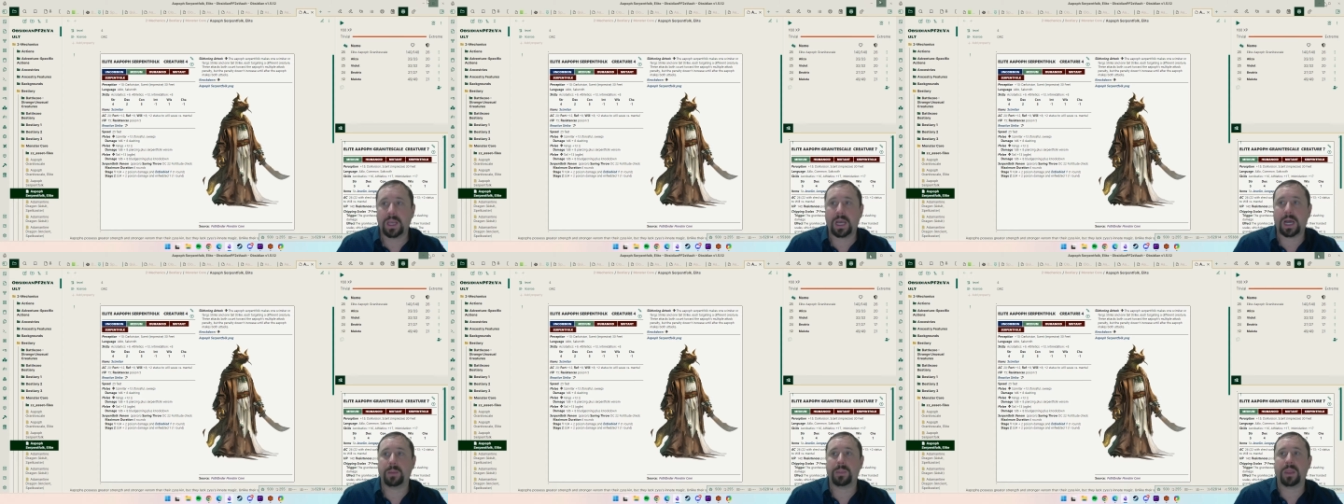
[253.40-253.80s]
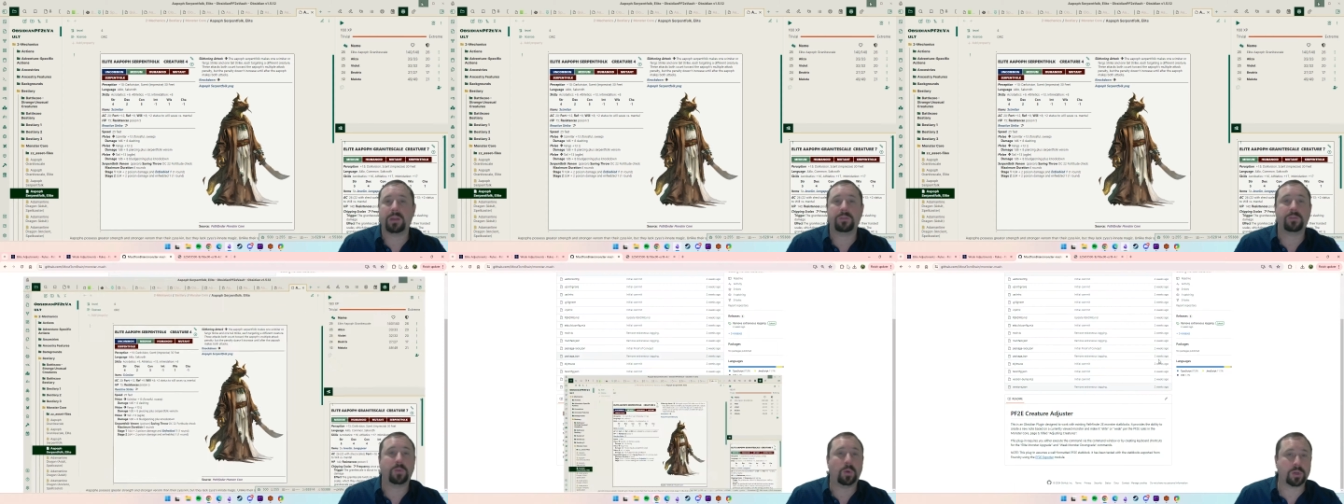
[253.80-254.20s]

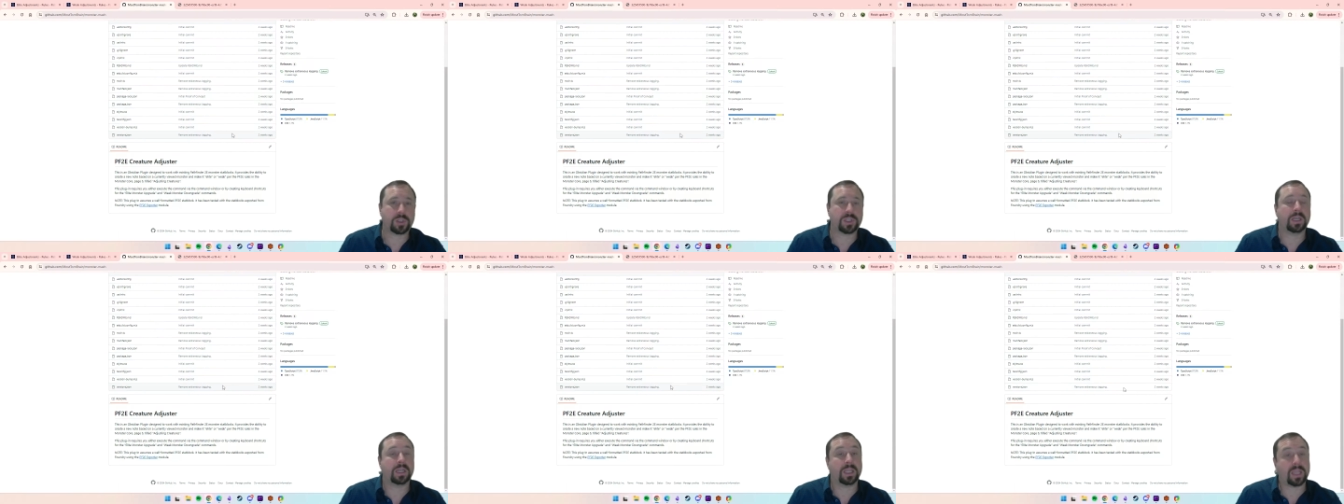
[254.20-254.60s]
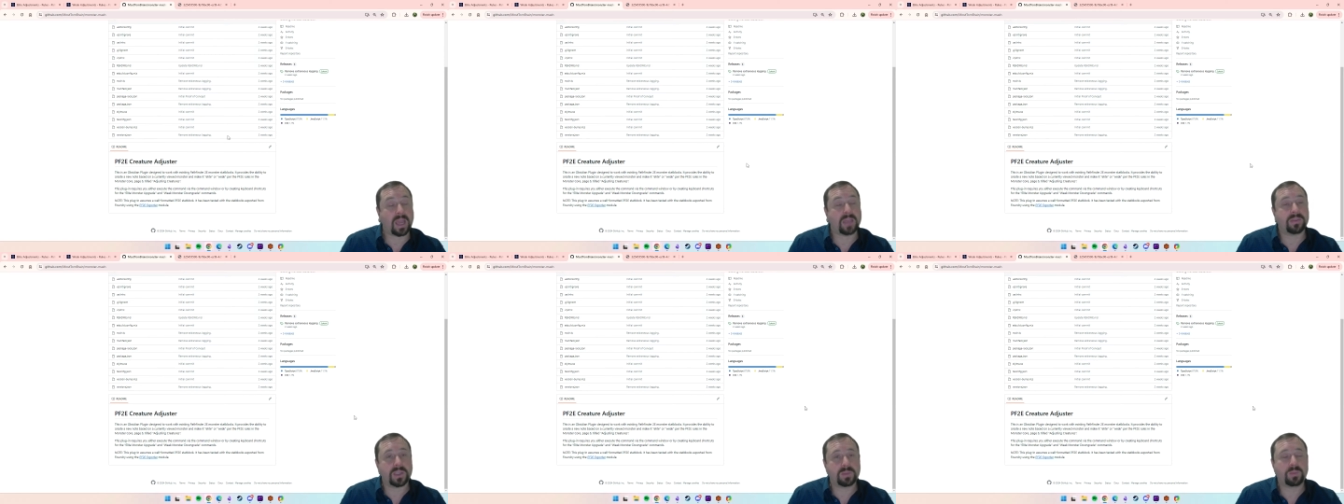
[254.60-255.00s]
Unfortunately,
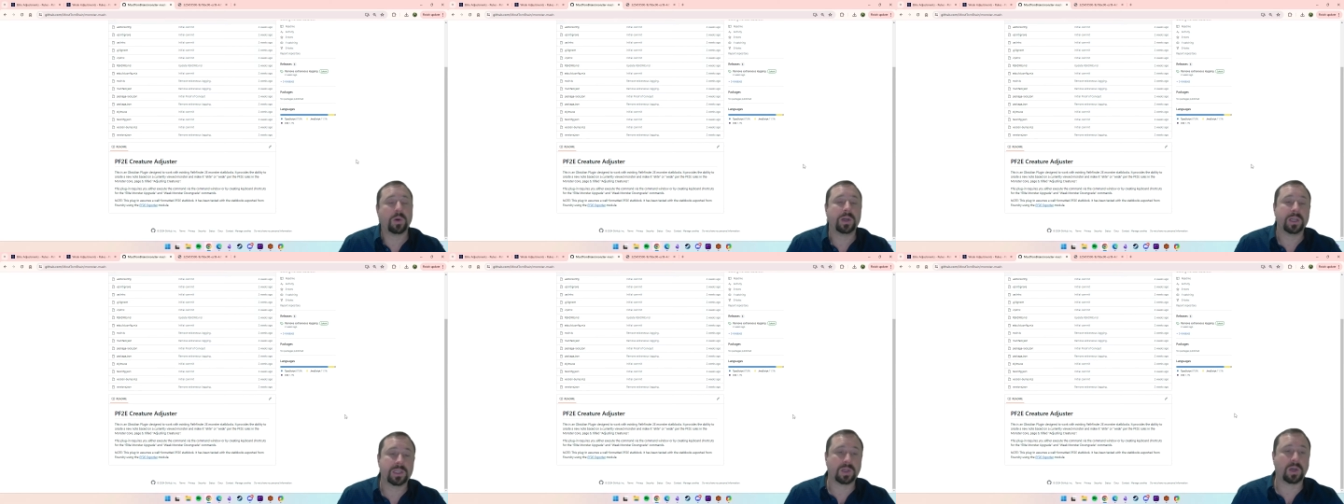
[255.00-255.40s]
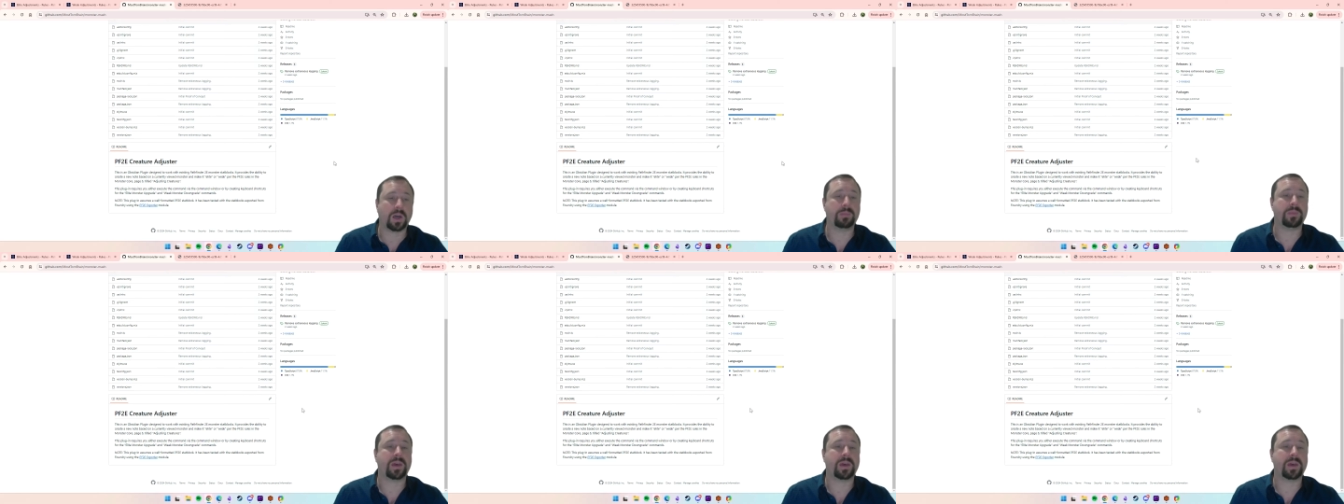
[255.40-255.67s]
at this point in time,